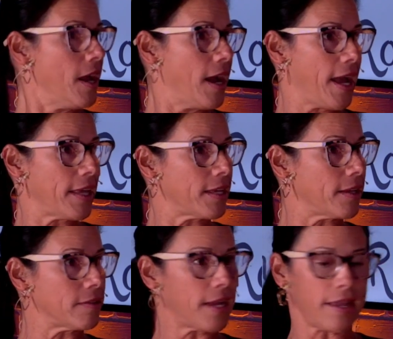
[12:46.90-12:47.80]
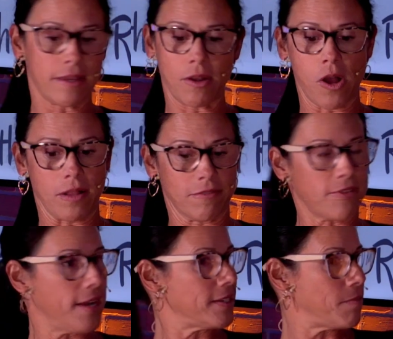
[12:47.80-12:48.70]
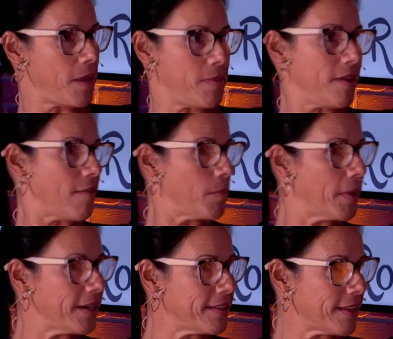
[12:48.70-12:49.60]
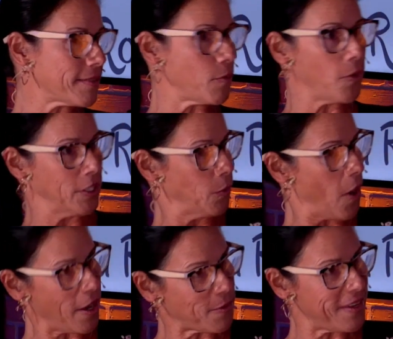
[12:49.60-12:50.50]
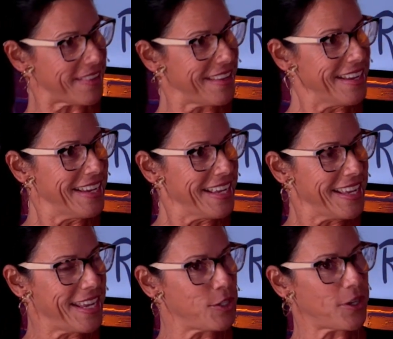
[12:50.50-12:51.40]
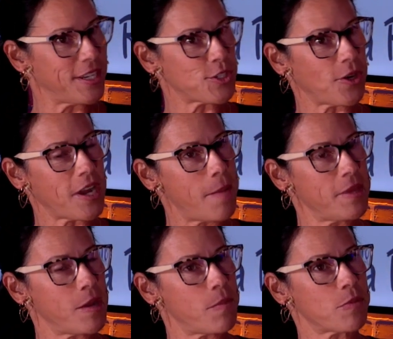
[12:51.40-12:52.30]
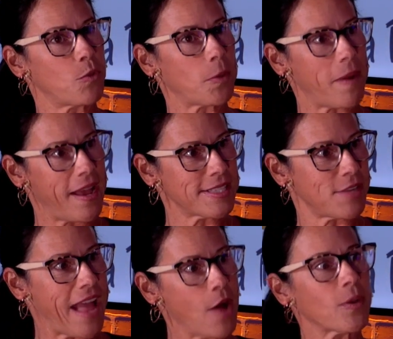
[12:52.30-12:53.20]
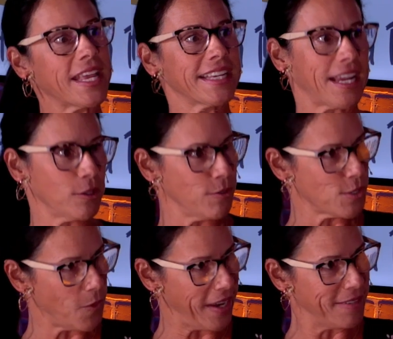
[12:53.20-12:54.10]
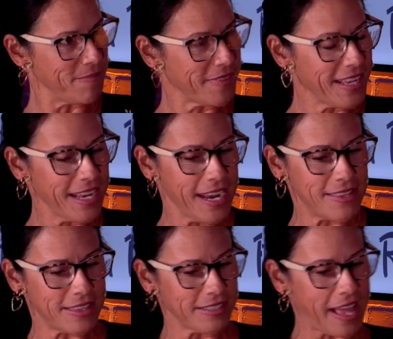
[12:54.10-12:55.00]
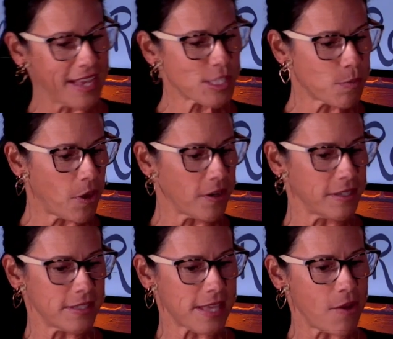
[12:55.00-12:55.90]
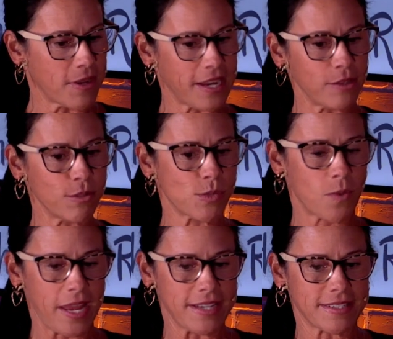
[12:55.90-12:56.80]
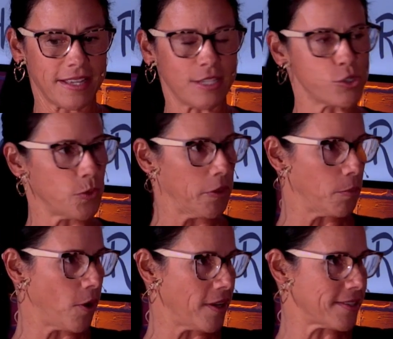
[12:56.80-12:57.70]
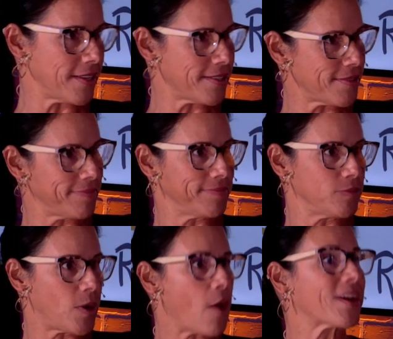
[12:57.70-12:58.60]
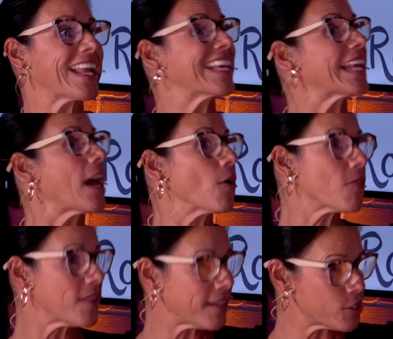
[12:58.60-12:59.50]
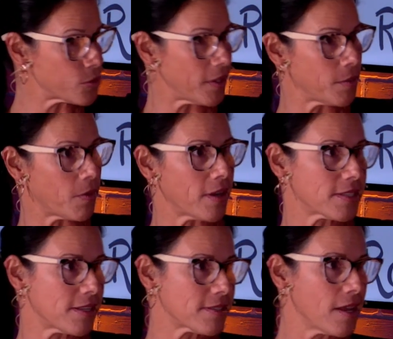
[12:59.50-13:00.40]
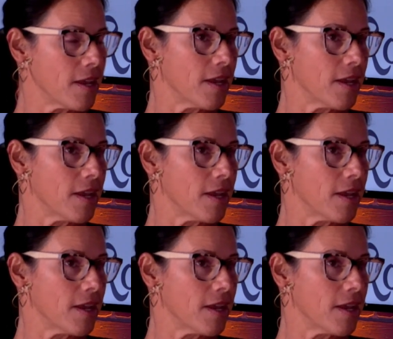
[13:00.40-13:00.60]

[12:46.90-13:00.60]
right, I can call a friend and maybe have a buddy that I'm going to walk with, right? And you're going to start coming up with more positive, how can I lose weight? And then the last part is, how can I lose weight and enjoy the process? Or how can I get healthy and enjoy, right, the process? Right.